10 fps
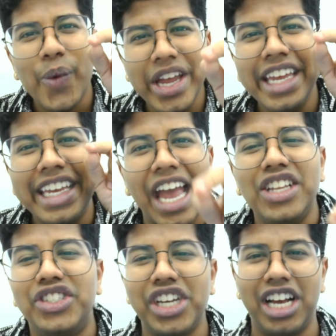We
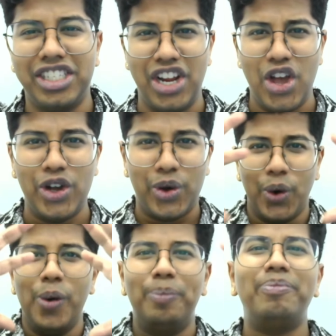can just
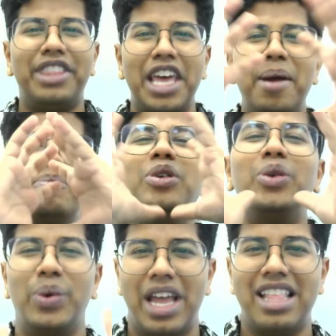group them
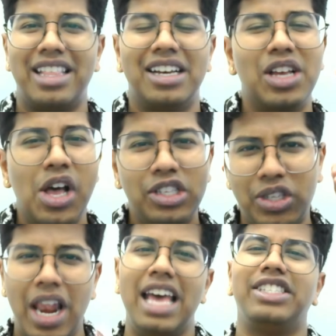together.
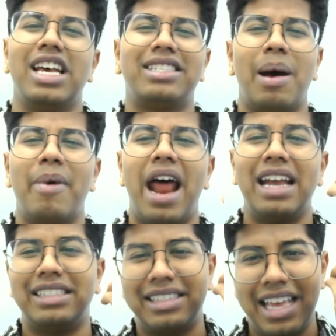So let's just
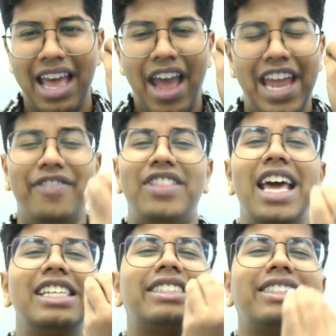summarize. If
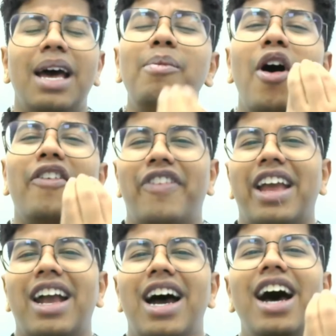there is sum of
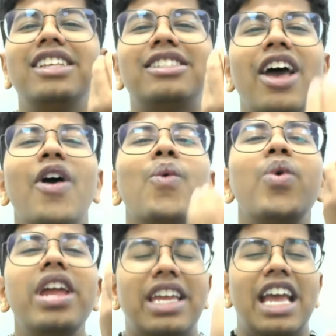figures,
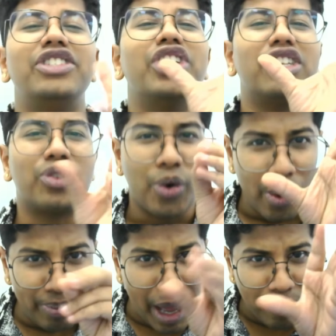we can just
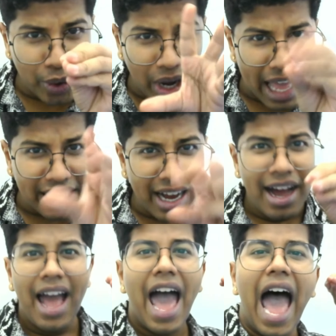group them
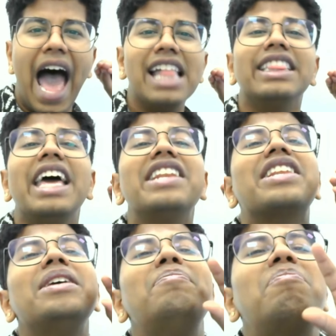together and
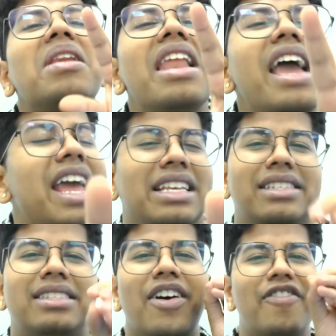then
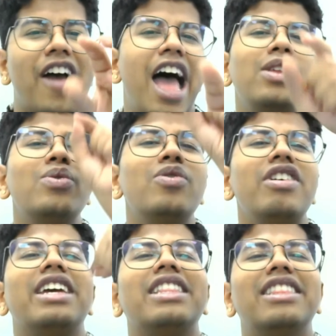replace the value
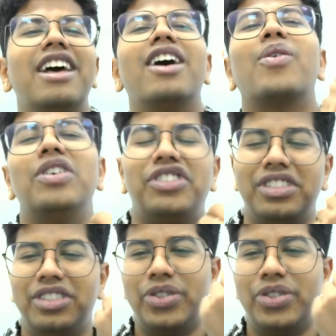in the question.